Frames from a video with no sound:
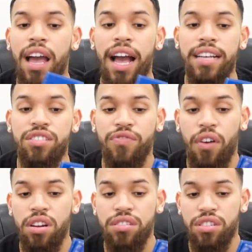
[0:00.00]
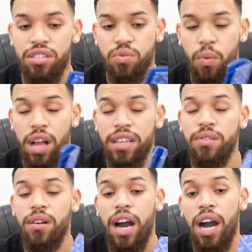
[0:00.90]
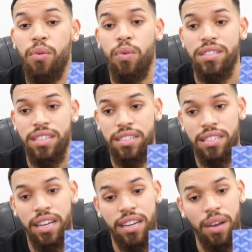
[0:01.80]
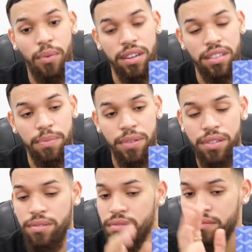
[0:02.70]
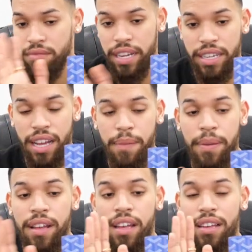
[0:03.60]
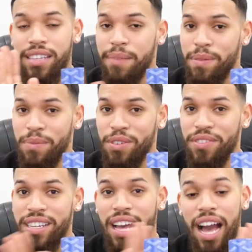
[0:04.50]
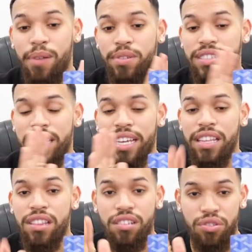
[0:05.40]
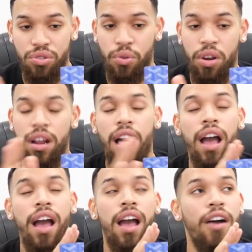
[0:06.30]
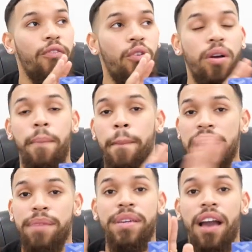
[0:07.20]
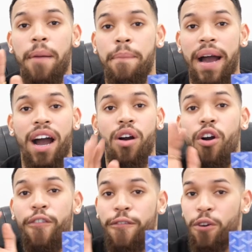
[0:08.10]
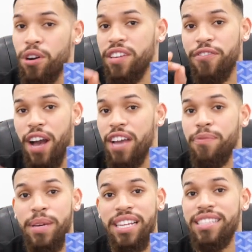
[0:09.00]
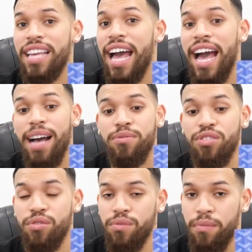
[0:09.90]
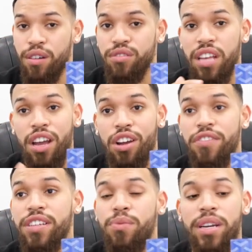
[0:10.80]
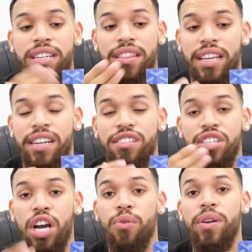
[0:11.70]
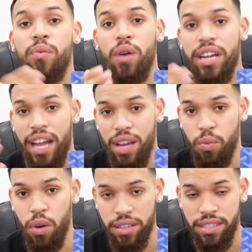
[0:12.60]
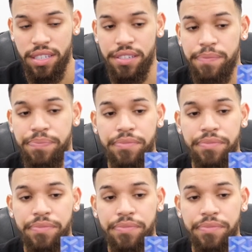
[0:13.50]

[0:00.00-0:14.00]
As far as this wallet, uh, once I decided I wanted the blue, rang it up, kept it moving. I was in the store for maybe about 45 minutes, absolute most. I already went in there knowing what I wanted.